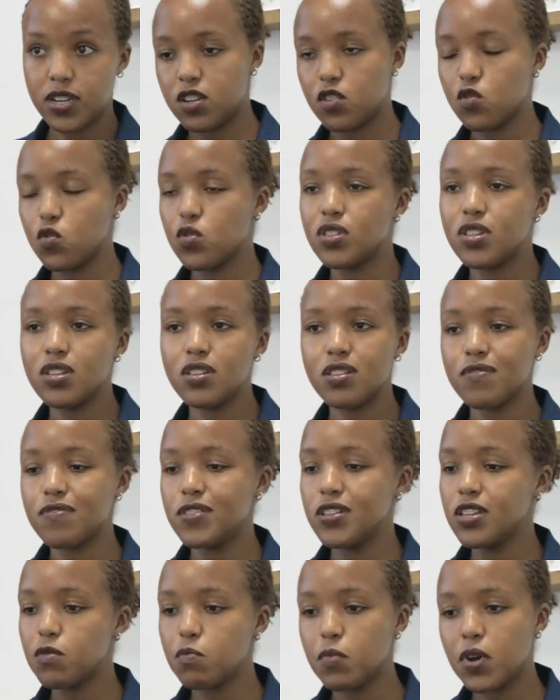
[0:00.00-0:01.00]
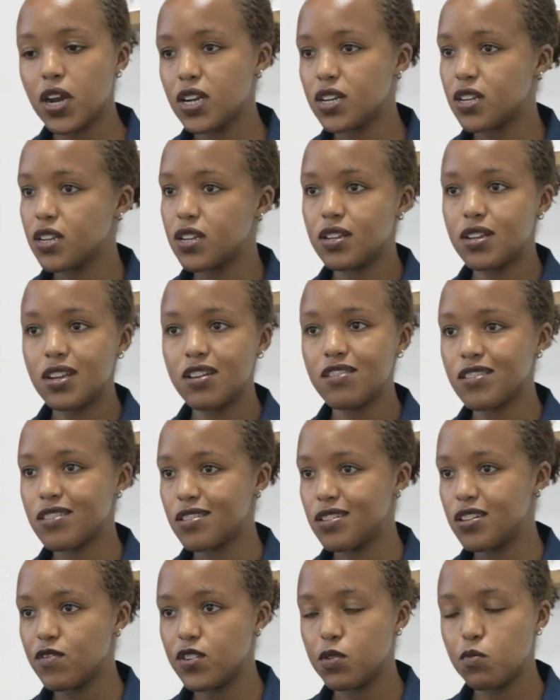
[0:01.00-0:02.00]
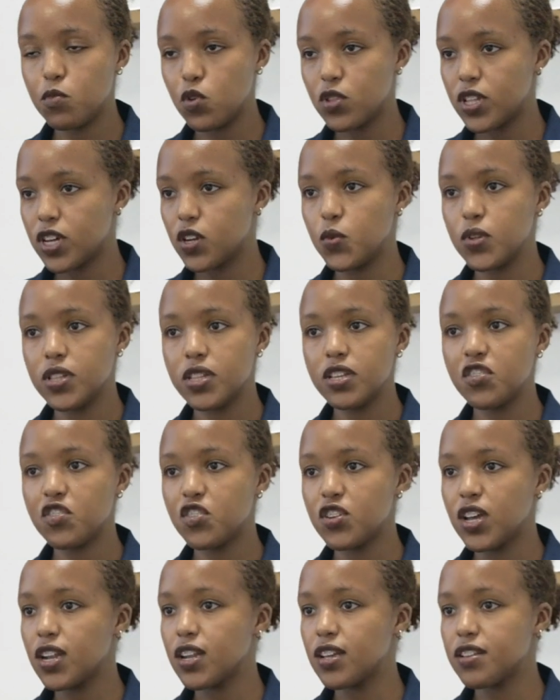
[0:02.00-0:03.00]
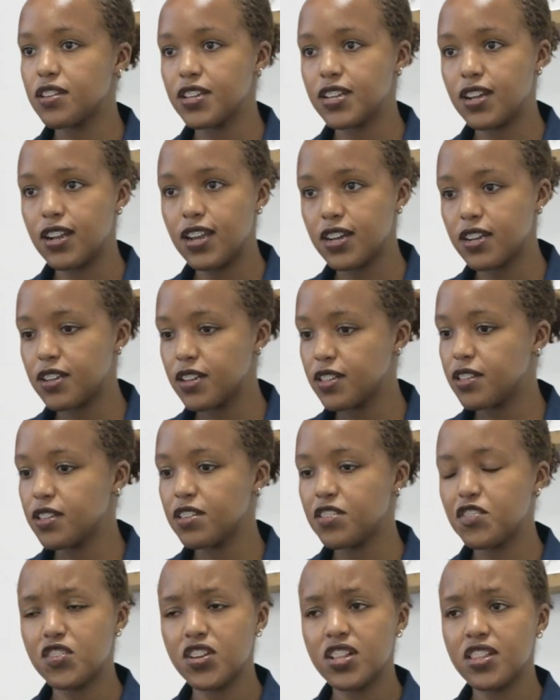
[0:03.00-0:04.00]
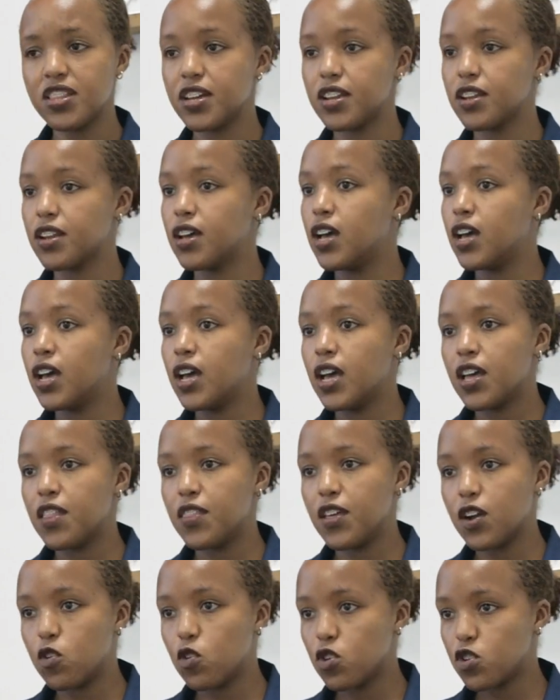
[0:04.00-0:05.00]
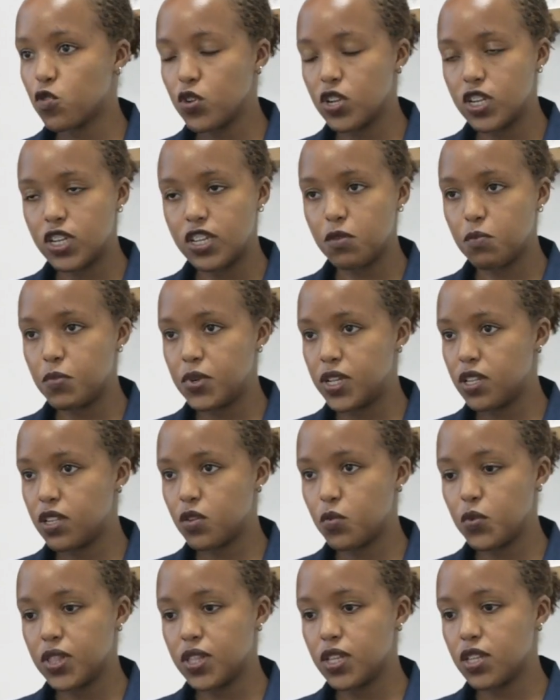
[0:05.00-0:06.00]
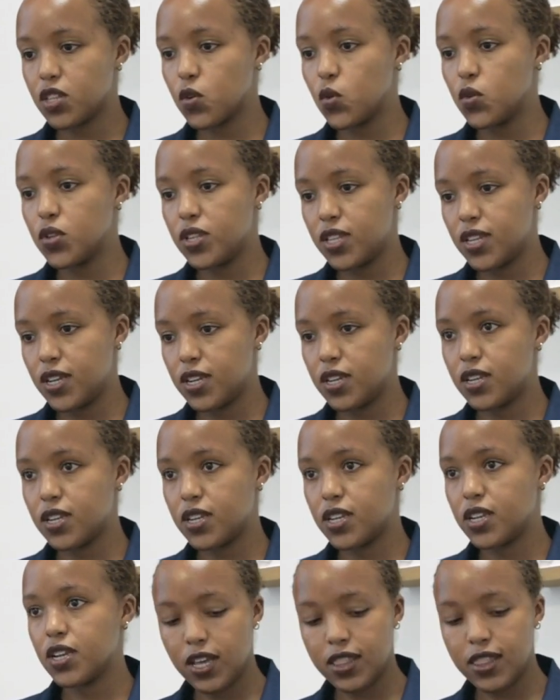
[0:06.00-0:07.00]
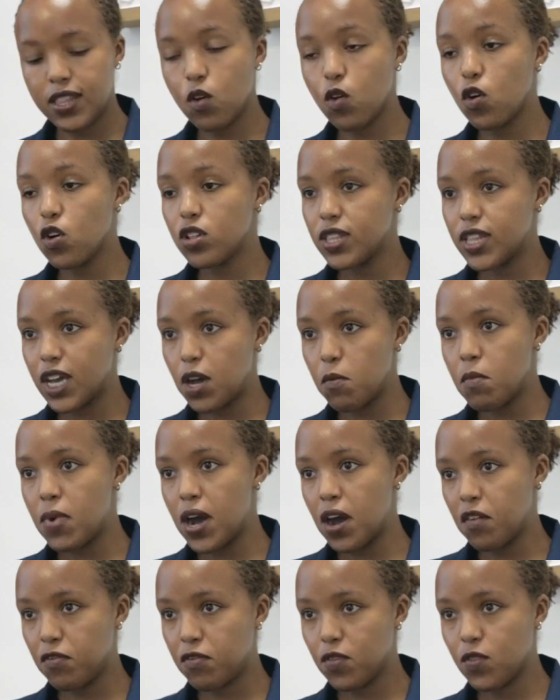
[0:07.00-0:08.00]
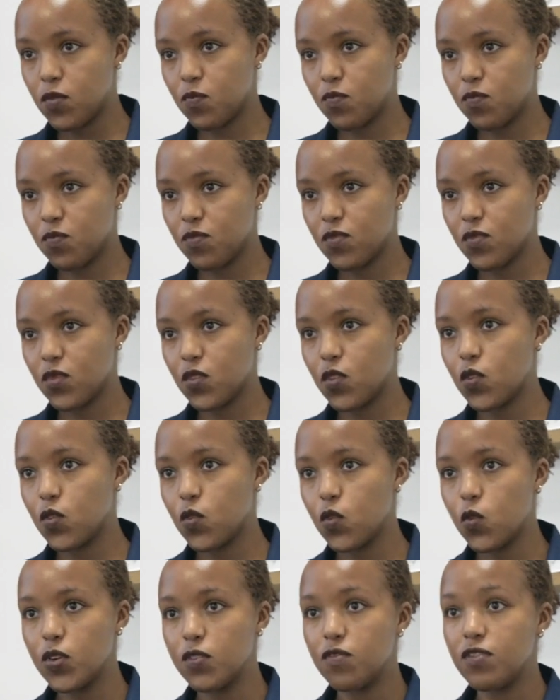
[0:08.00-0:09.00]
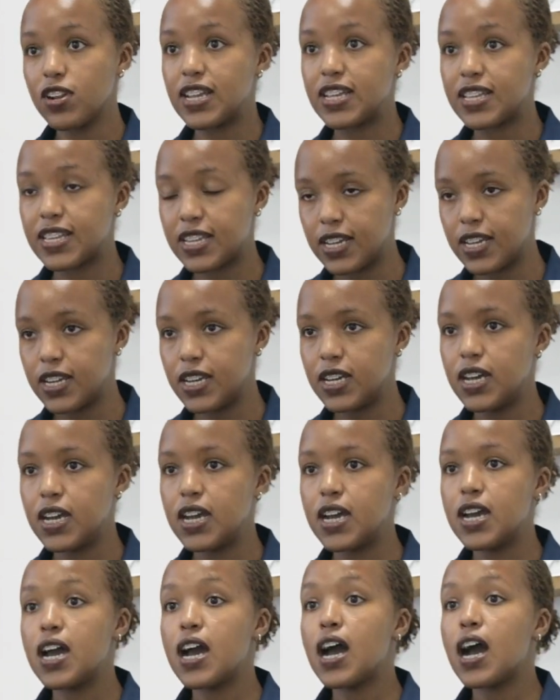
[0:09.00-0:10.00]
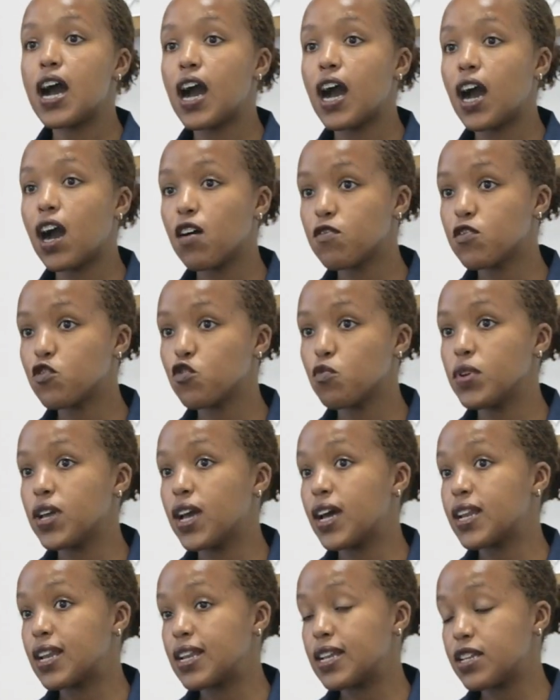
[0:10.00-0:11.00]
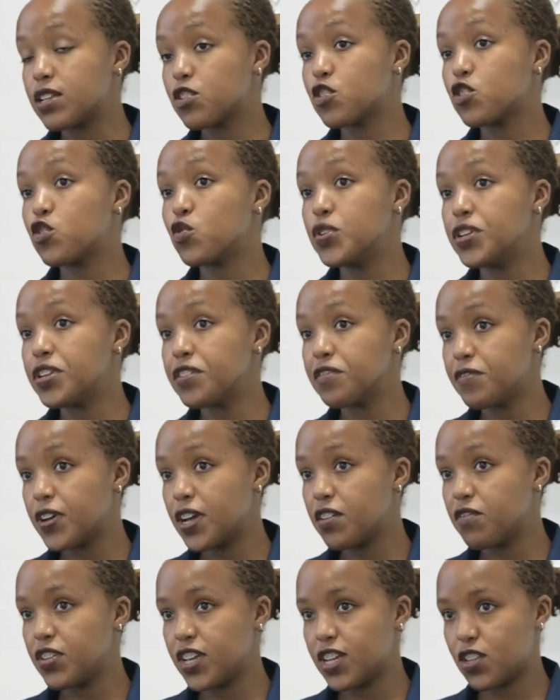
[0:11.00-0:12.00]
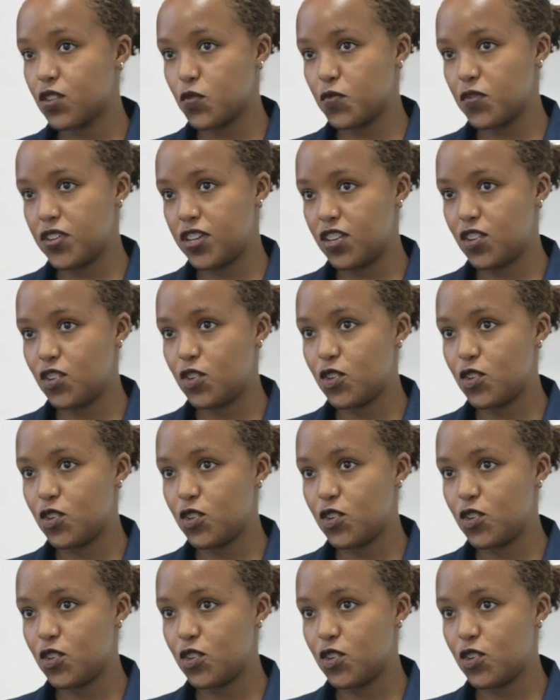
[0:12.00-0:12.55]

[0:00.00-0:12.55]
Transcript: So if this parent is never bothered with this child, has neglected this child, then the court will dispense with this consent. All the above who we've listed have to be at least 25 years of age.